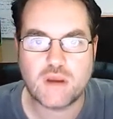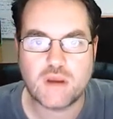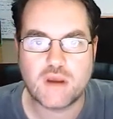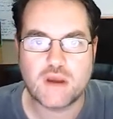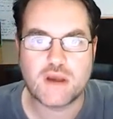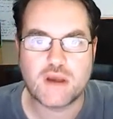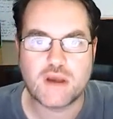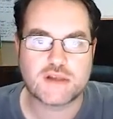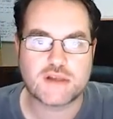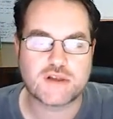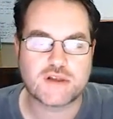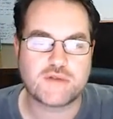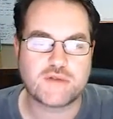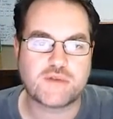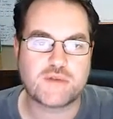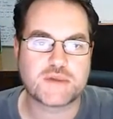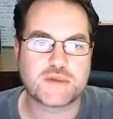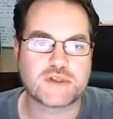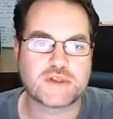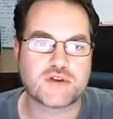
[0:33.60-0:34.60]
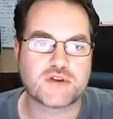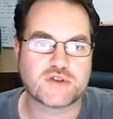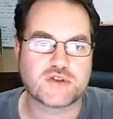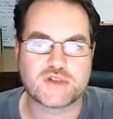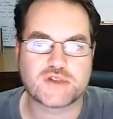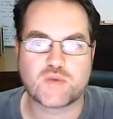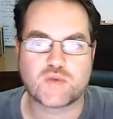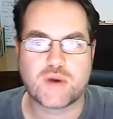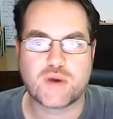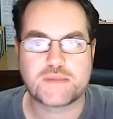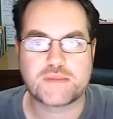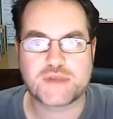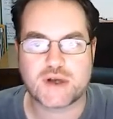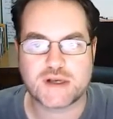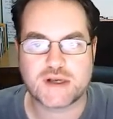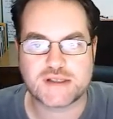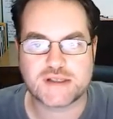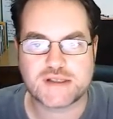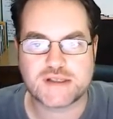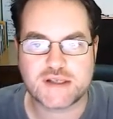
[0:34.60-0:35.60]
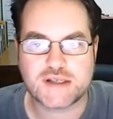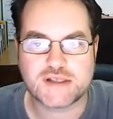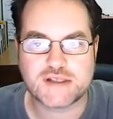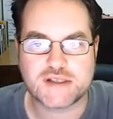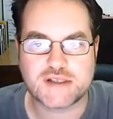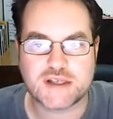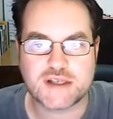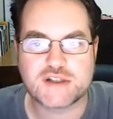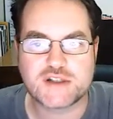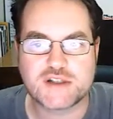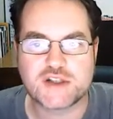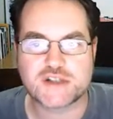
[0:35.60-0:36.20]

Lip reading: So Flipper is not just websites. It's just a